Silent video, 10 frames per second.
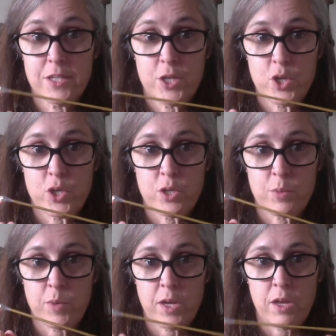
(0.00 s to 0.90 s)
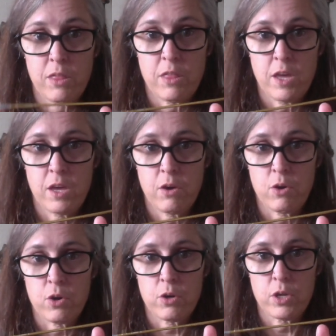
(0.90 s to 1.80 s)
And they
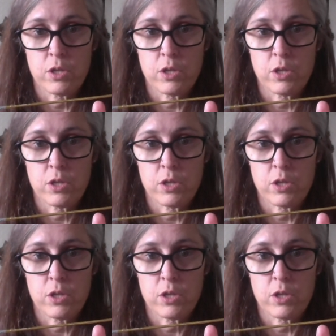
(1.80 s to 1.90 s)
are